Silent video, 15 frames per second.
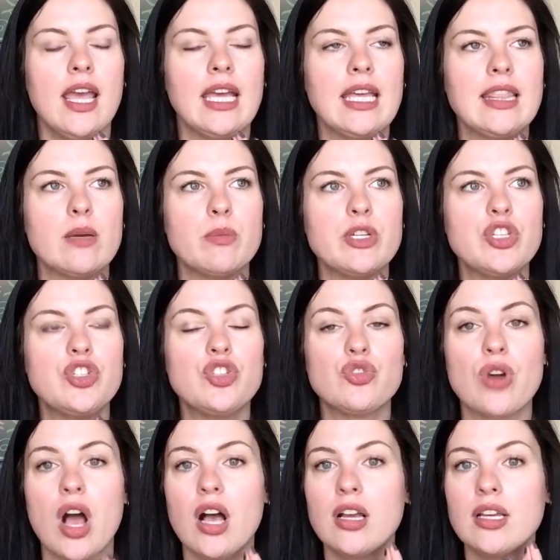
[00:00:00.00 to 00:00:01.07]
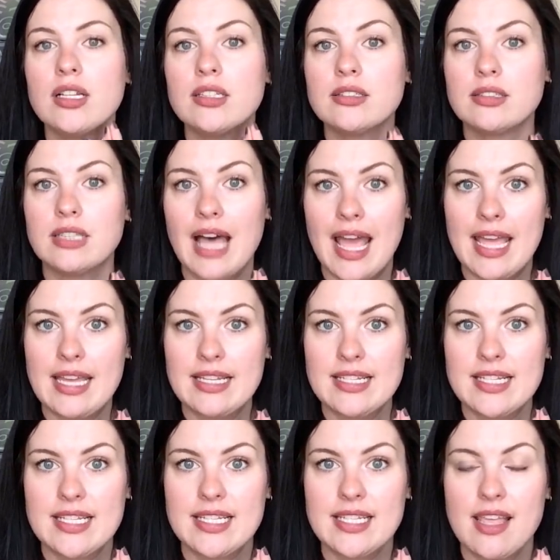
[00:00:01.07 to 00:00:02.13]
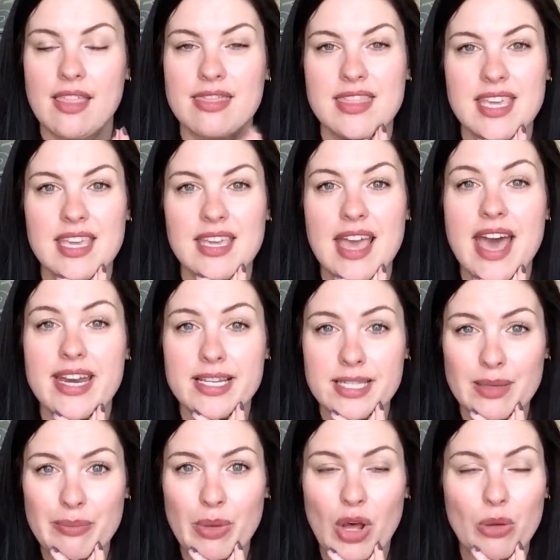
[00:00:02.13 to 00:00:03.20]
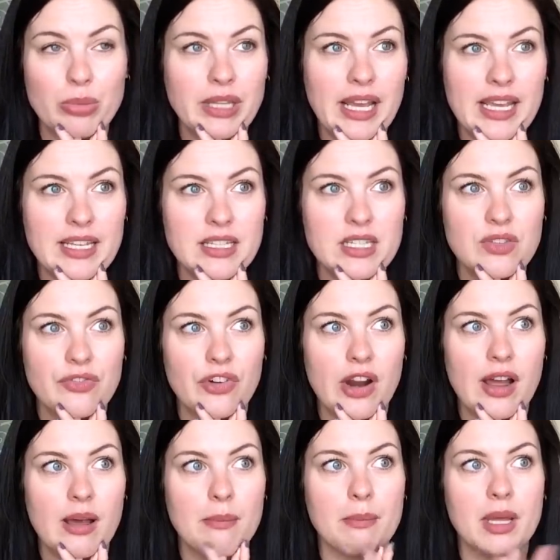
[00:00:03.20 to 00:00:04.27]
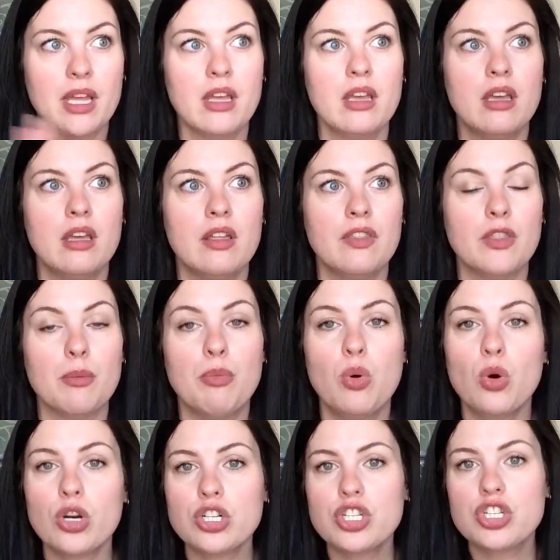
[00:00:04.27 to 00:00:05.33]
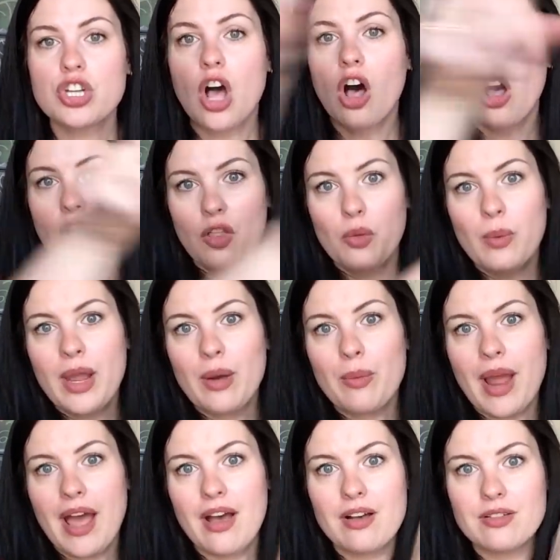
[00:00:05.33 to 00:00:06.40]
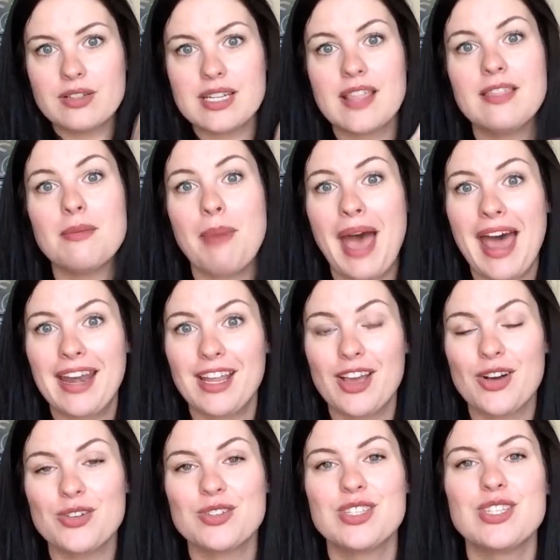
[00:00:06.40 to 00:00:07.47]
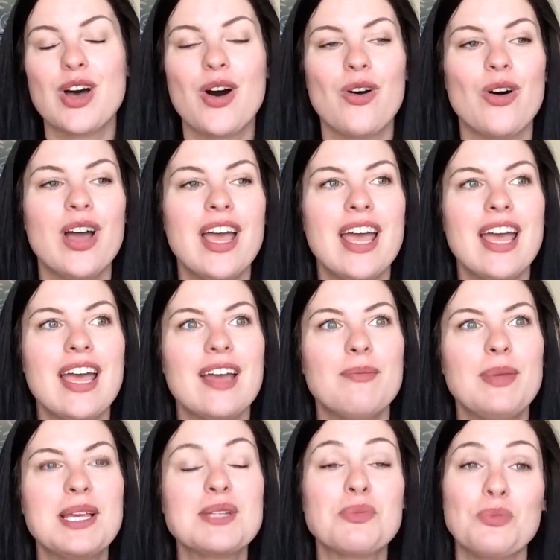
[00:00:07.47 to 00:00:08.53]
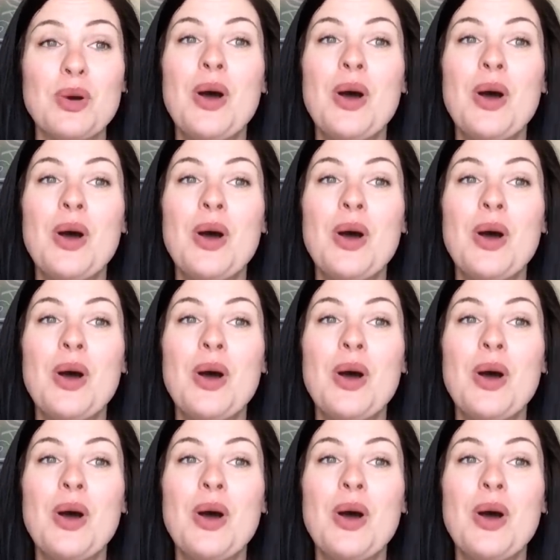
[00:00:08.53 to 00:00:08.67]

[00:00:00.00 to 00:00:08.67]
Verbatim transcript: and then we strung lights, the Edison bulb lights from the porch all the way around the patio. So because